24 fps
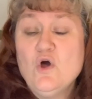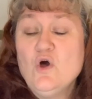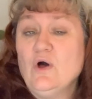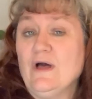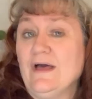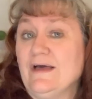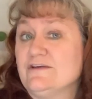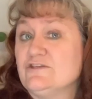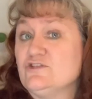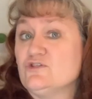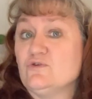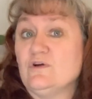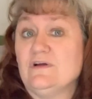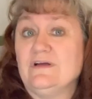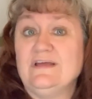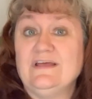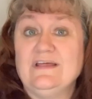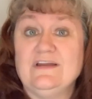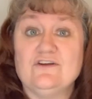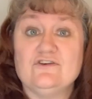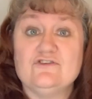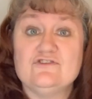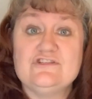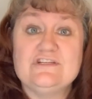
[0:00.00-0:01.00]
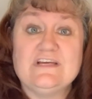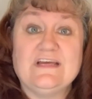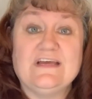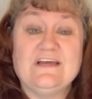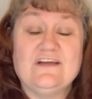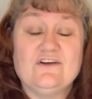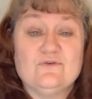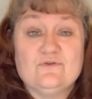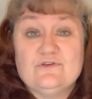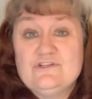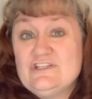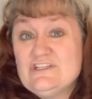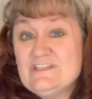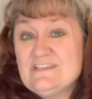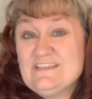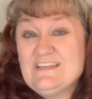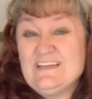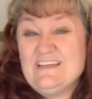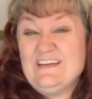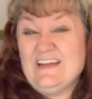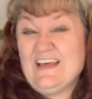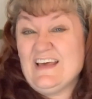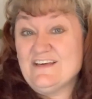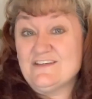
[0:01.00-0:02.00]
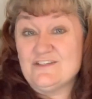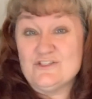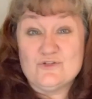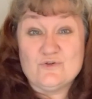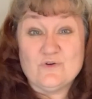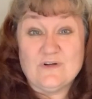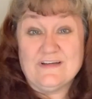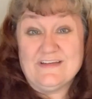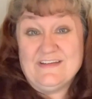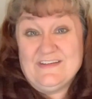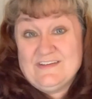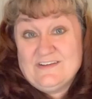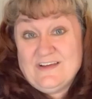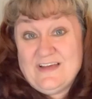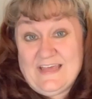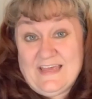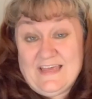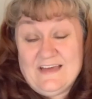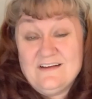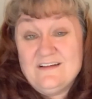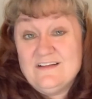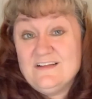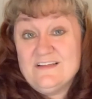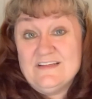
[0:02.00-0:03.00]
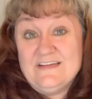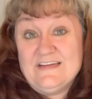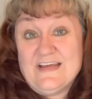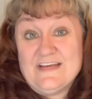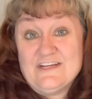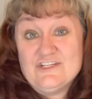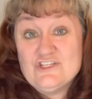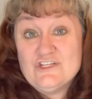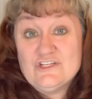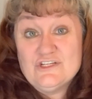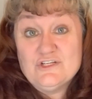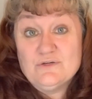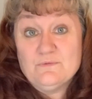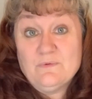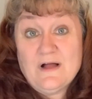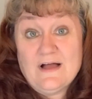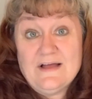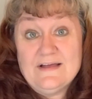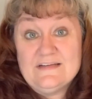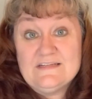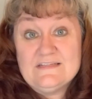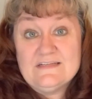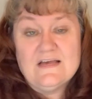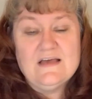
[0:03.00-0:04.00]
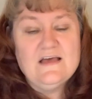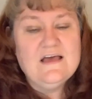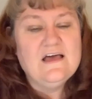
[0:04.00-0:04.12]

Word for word: extra energy, or just an extra inclination to write,